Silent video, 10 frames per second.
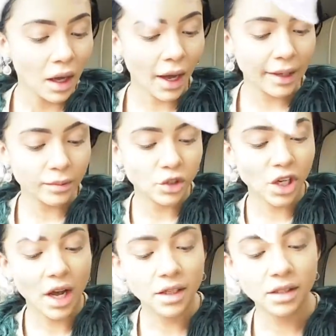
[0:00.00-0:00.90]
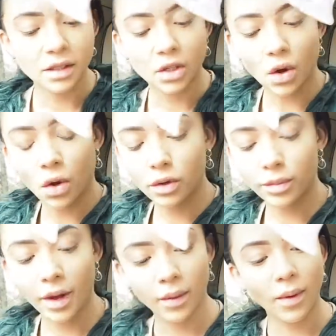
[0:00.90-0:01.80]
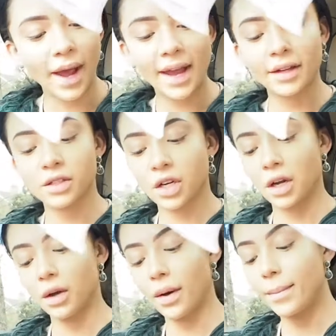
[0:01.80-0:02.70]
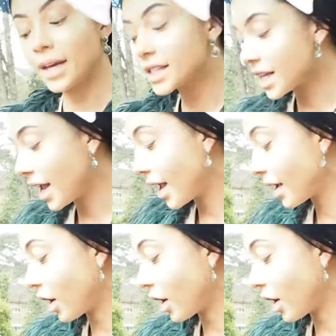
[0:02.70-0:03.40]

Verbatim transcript: I am just on my way to a meeting.